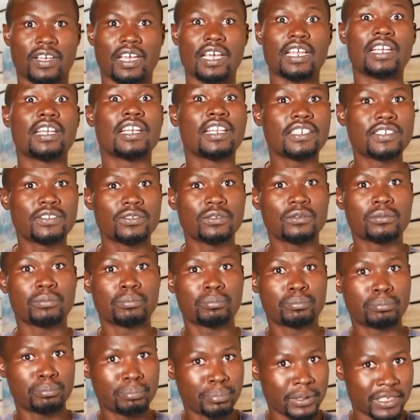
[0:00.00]
Unless you
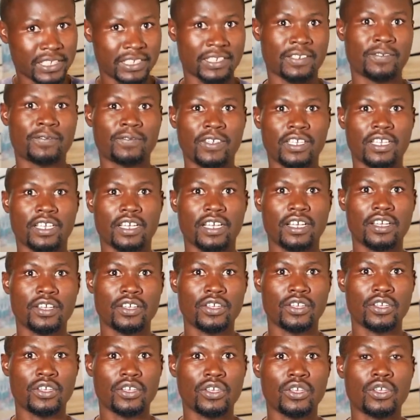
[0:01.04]
persevere,
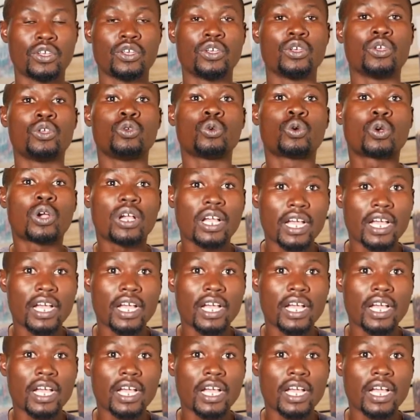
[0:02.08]
you